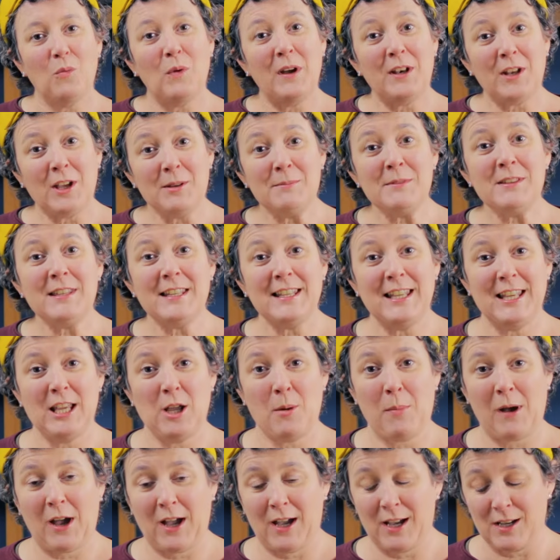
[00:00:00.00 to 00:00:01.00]
When I'm
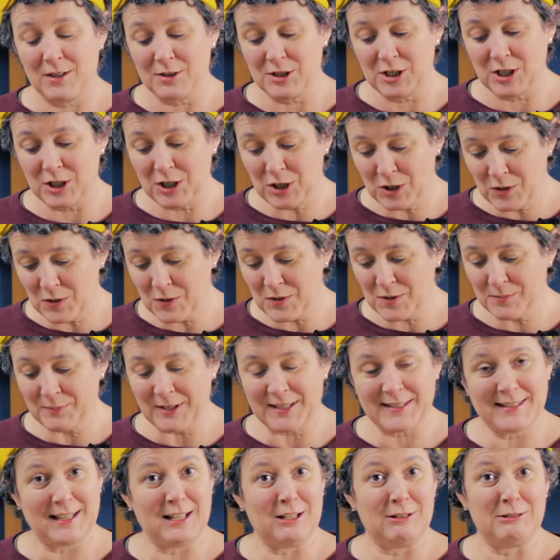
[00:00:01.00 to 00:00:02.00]
thinking about how to use
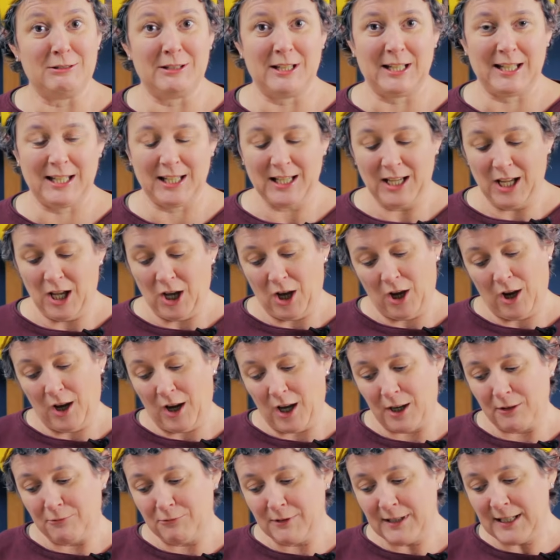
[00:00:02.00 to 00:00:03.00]
my celery,
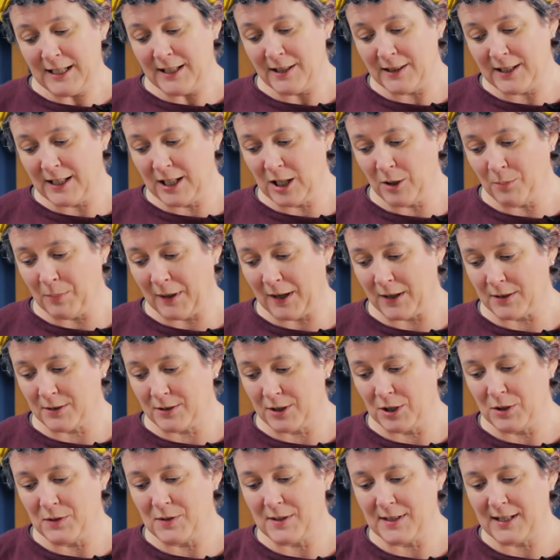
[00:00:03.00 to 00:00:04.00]
I really think
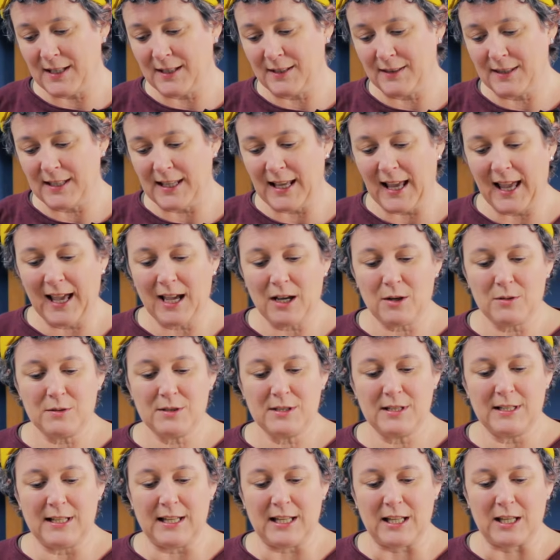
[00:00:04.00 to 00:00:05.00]
about using the
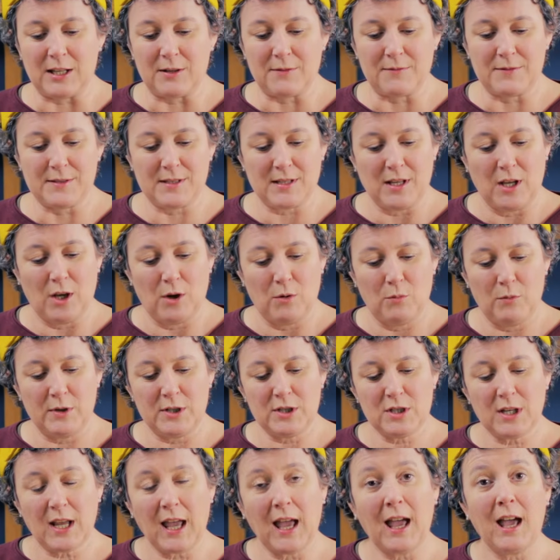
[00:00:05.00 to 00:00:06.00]
outer leaves,
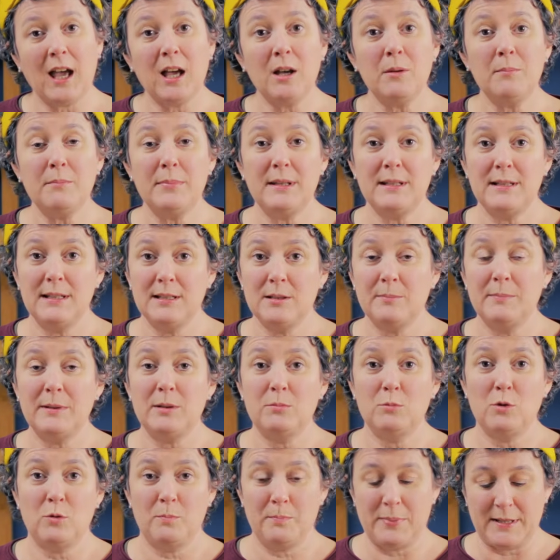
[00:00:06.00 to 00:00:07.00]
which can be a little
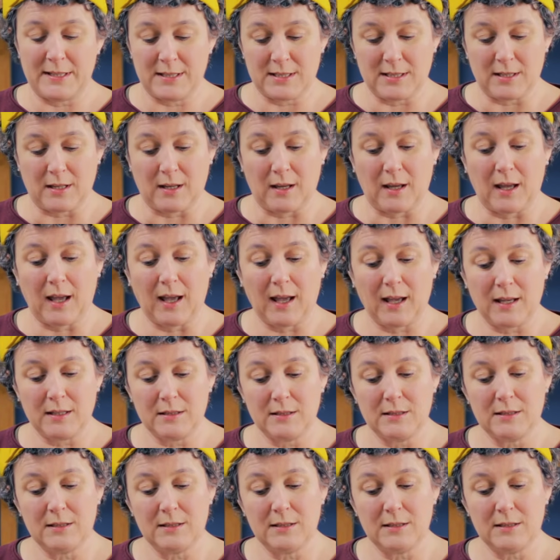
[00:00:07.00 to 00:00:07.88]
bit more bitter and